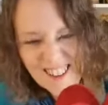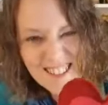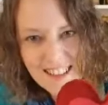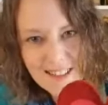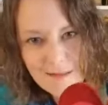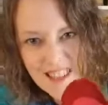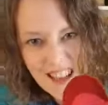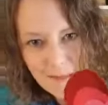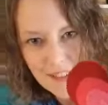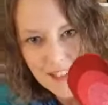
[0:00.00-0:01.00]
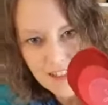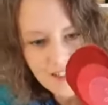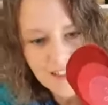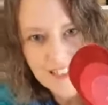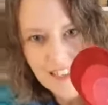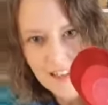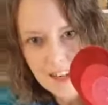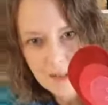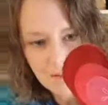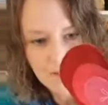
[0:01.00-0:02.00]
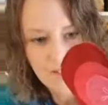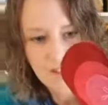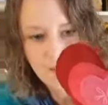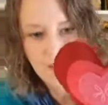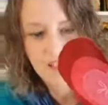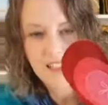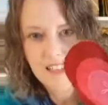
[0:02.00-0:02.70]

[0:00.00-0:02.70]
Doesn't take, you can decorate them however you want.